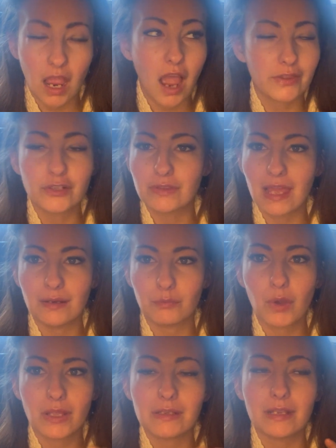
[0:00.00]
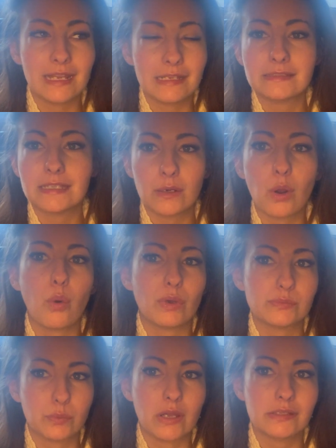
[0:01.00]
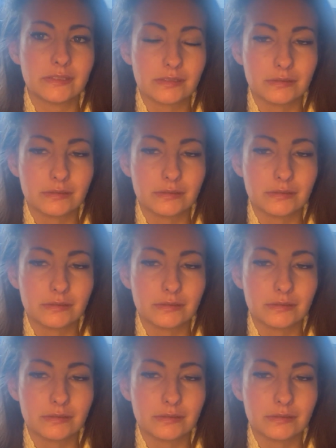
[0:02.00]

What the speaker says: other than what is and always was.